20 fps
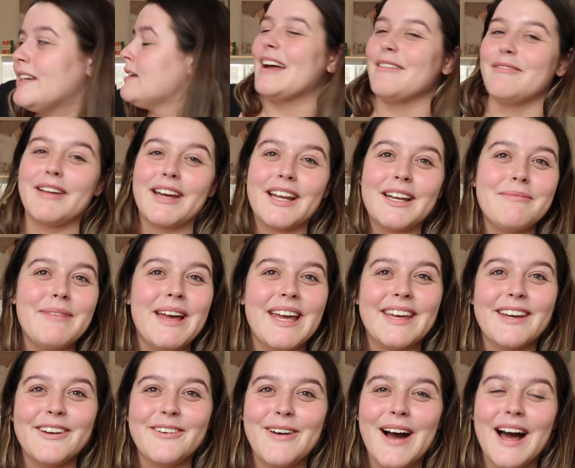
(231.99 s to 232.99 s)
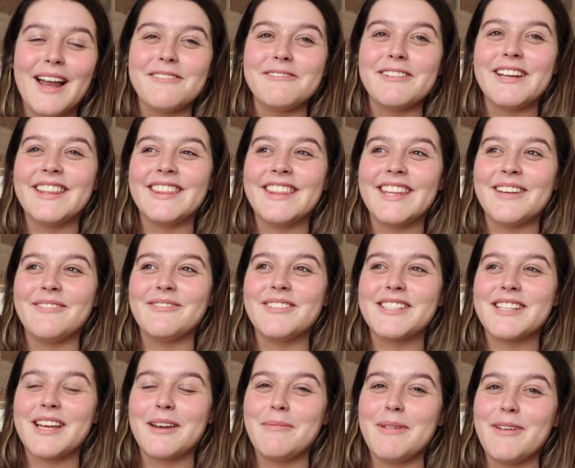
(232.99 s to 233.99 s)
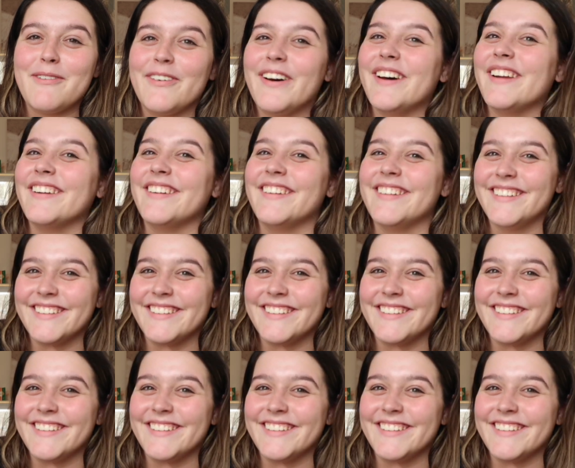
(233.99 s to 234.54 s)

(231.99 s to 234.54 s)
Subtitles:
and we're gonna make it all Halloween themed. It's gonna be fun.